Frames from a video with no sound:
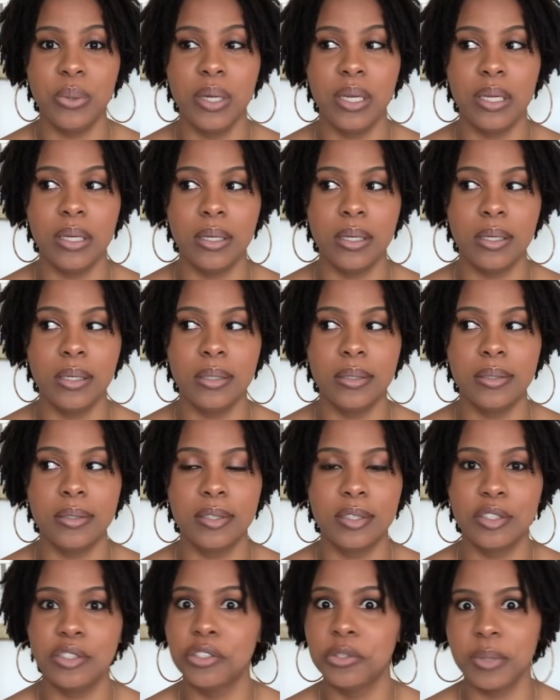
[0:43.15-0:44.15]

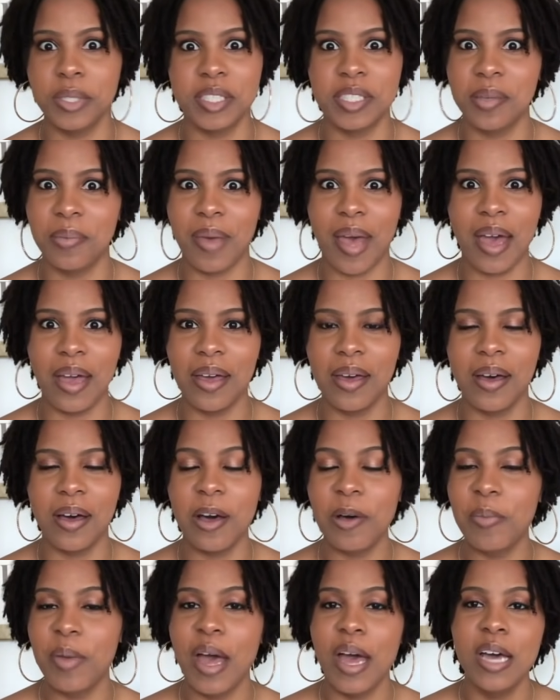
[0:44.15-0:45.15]
is twist it back
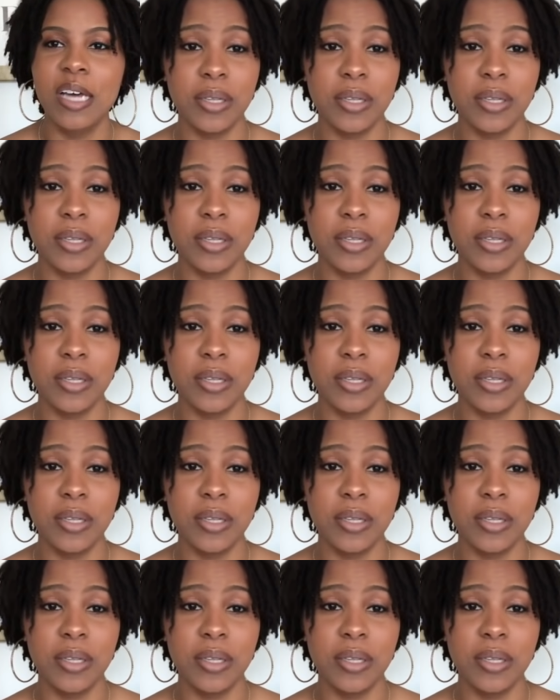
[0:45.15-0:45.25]
up.